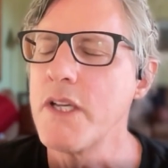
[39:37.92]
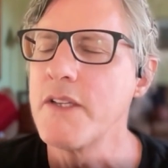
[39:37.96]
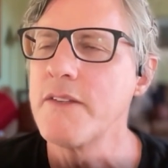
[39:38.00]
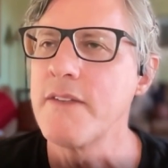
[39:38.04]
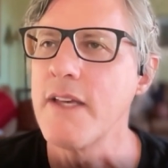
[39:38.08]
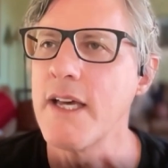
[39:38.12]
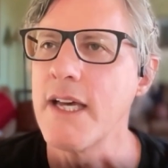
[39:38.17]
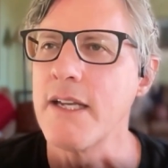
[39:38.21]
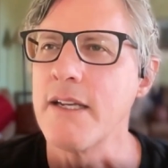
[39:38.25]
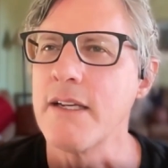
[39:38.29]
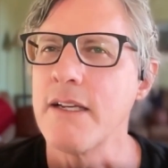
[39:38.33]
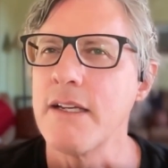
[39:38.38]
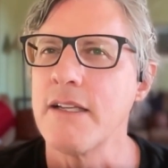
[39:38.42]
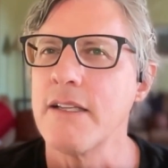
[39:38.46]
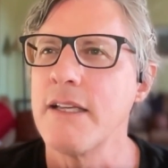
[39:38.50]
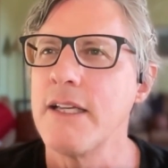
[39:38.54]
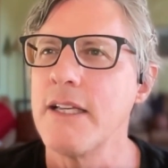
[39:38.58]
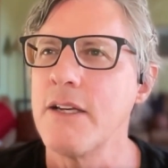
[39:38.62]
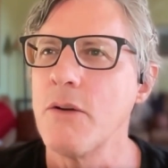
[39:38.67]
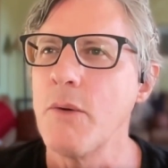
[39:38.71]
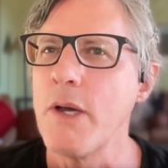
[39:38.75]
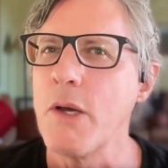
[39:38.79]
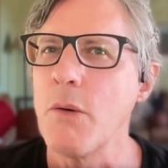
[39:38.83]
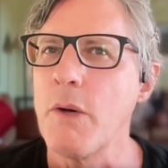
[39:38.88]
at,
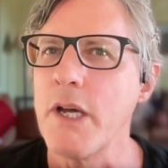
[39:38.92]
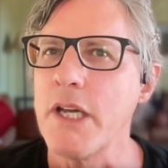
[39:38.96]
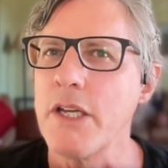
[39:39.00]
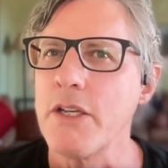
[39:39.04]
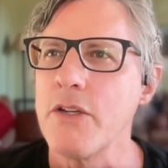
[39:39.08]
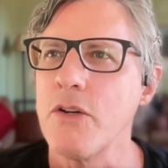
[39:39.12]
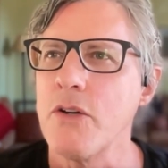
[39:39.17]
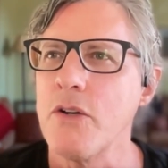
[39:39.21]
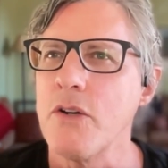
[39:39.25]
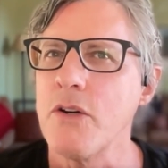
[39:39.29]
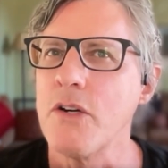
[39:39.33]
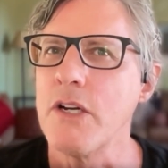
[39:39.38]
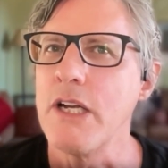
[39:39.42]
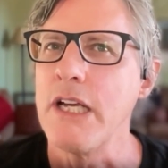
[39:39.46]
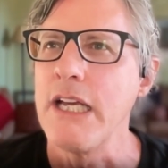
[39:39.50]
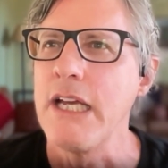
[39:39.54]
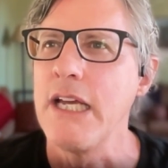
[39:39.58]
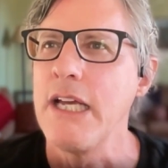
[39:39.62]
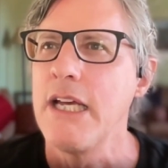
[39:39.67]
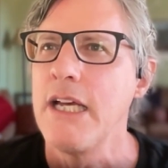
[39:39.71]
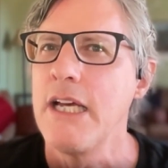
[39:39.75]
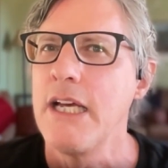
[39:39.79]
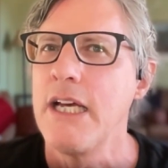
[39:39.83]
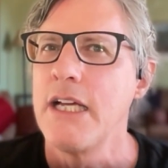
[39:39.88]
in a way, what you're
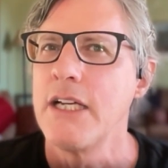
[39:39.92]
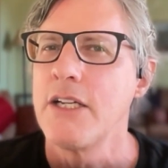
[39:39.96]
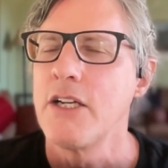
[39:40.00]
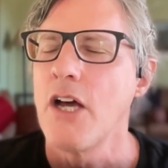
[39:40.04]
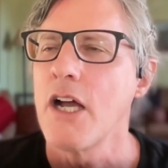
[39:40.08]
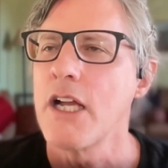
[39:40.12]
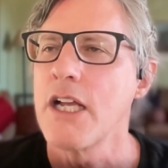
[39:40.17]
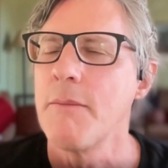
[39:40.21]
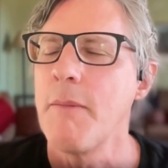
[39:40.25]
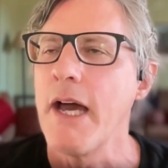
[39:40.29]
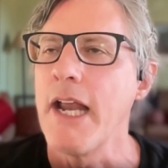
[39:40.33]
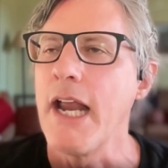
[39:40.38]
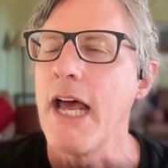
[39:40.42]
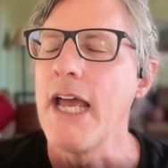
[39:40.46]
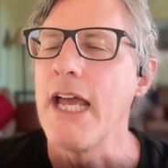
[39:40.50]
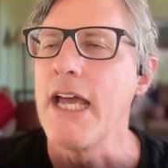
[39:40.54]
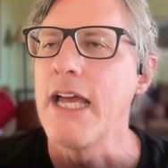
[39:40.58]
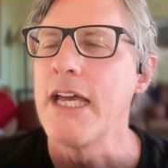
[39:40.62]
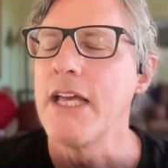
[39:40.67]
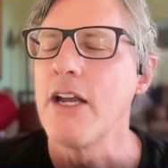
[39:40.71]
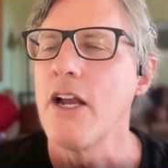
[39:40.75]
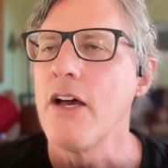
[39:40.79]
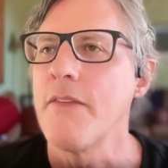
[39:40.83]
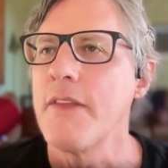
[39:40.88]
talking about.
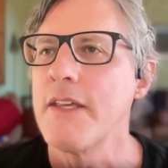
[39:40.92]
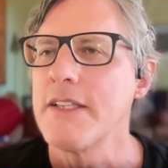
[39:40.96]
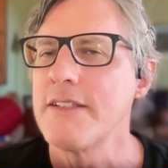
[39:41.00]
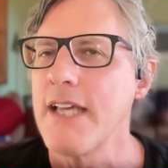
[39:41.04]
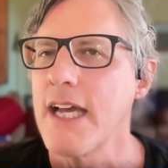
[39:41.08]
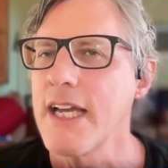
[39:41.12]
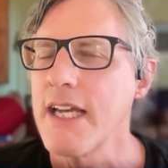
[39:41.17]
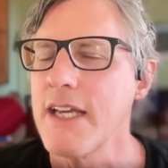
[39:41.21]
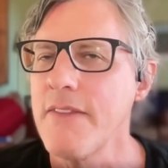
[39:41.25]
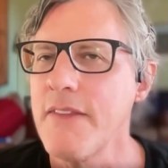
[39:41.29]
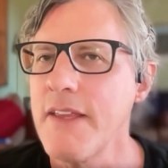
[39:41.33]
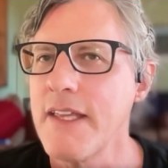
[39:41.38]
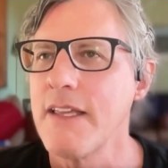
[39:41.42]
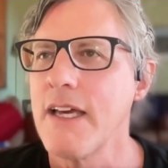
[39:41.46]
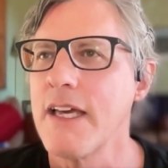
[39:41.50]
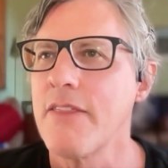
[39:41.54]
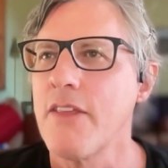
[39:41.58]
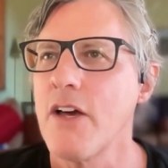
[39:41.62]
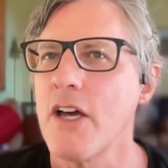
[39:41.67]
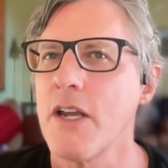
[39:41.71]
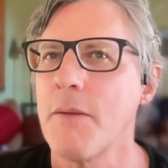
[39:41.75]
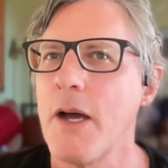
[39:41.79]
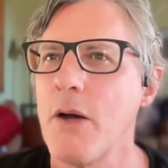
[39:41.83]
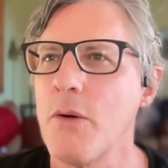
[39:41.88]
The second thing I
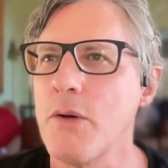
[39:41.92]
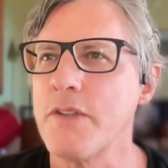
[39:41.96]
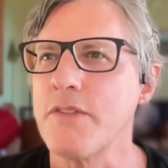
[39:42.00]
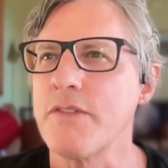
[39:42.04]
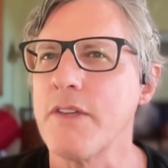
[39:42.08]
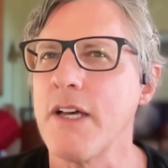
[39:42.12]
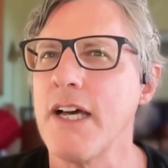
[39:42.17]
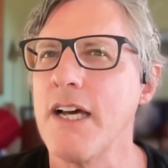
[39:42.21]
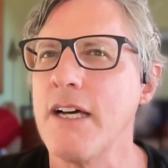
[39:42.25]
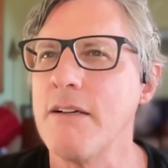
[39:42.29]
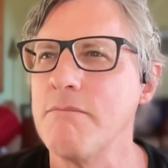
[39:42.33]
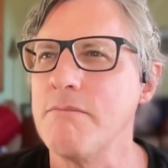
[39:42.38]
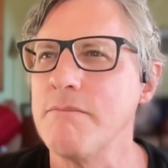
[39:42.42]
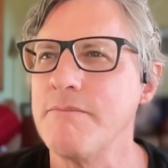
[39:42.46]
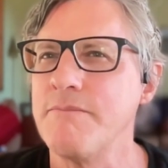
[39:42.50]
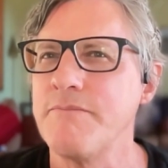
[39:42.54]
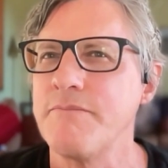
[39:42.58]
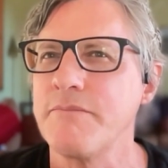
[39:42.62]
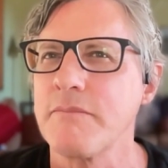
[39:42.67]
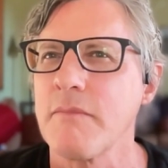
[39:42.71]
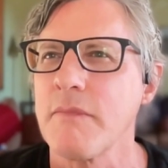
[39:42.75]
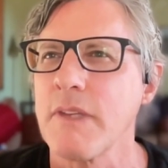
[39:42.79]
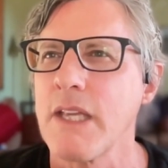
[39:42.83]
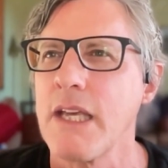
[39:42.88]
thought about was,
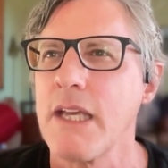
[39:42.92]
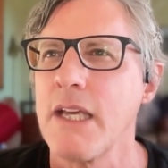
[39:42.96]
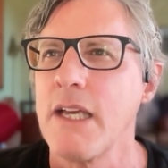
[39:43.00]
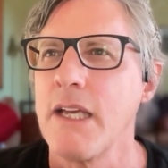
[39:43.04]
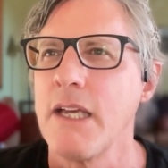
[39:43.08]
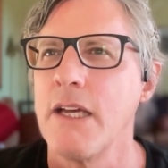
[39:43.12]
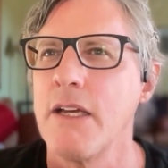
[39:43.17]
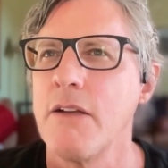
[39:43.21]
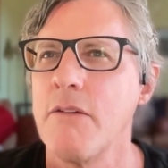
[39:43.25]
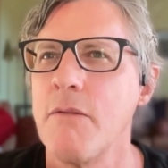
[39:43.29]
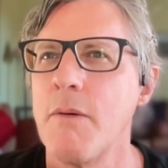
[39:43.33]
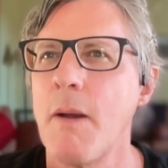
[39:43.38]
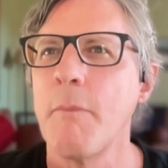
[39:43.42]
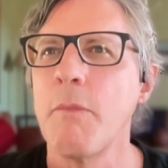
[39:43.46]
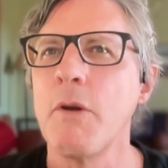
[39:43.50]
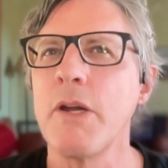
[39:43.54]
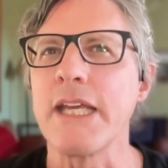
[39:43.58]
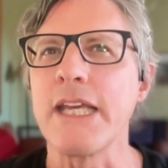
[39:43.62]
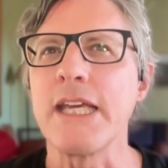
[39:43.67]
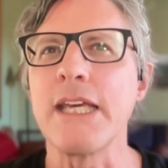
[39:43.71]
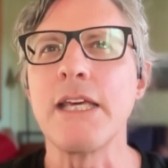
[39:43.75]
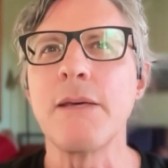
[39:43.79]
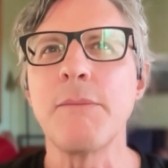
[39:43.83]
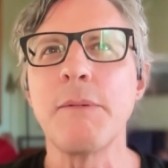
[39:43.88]
remember
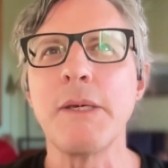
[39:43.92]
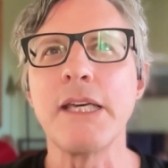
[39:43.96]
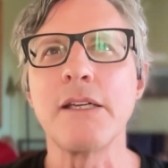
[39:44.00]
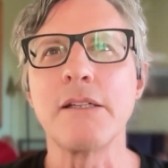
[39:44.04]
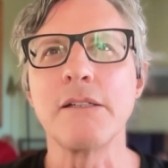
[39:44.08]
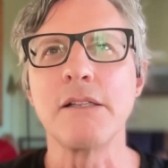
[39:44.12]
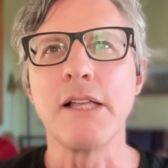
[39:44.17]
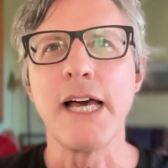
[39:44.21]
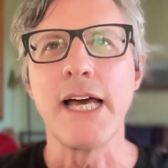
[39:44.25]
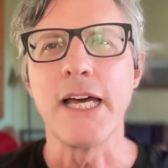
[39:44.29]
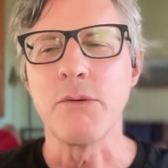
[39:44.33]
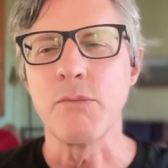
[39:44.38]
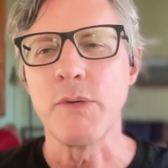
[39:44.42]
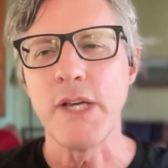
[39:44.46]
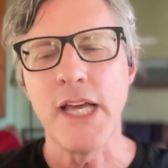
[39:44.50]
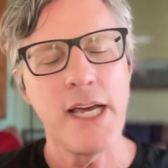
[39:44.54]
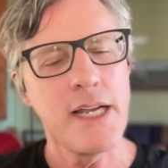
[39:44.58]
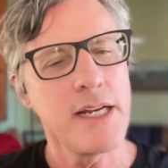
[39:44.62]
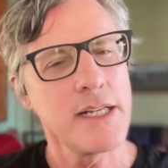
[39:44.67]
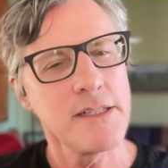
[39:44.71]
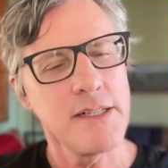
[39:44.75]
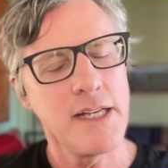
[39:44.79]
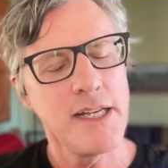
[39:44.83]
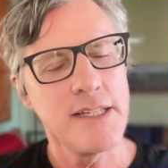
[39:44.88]
E.B. Glenn? We had
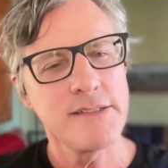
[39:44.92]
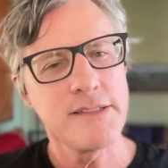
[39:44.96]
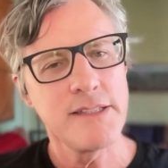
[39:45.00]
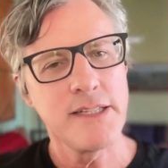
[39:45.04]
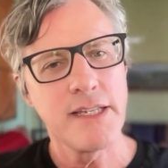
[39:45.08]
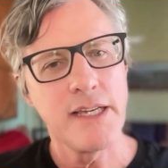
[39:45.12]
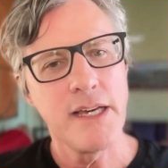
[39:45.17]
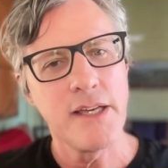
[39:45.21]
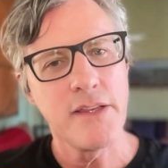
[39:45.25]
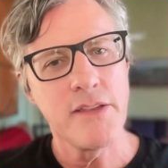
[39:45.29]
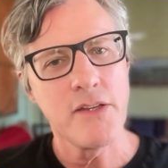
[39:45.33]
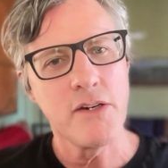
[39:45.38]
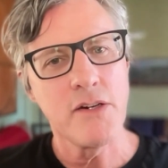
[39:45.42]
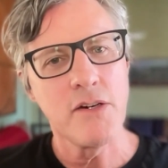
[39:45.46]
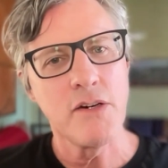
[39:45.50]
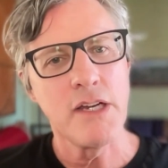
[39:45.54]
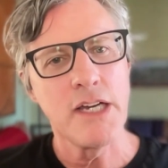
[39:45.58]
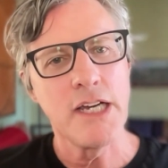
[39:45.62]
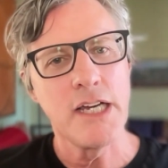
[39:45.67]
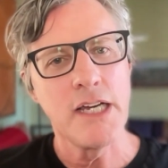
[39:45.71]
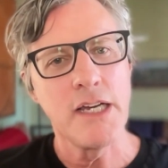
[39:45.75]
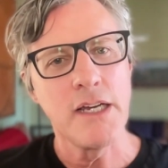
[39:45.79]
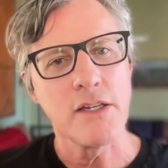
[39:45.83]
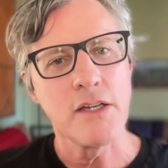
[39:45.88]
a class together
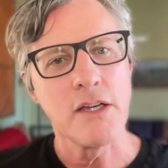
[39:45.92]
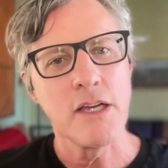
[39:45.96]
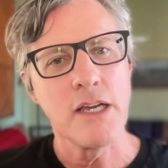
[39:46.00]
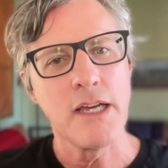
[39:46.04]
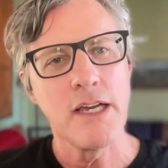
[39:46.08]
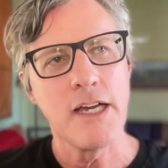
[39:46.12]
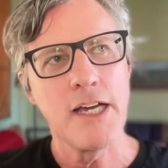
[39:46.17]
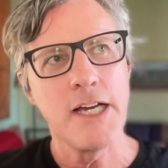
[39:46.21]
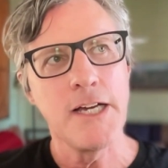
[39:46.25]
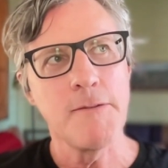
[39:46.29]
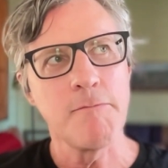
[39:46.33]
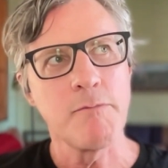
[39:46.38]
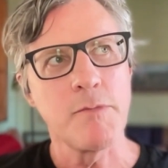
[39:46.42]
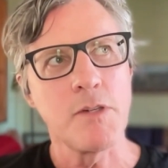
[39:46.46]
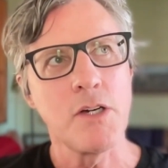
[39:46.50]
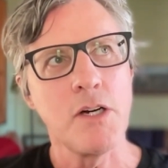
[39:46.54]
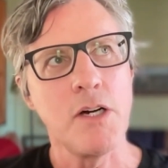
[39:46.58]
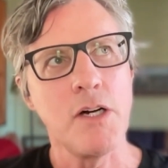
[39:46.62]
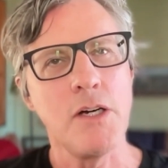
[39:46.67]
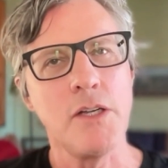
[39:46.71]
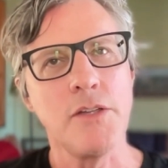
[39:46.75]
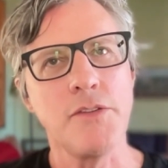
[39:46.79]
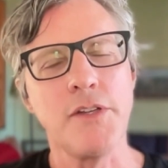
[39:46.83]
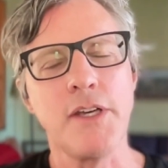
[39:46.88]

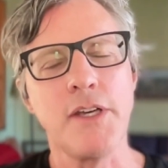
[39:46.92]
called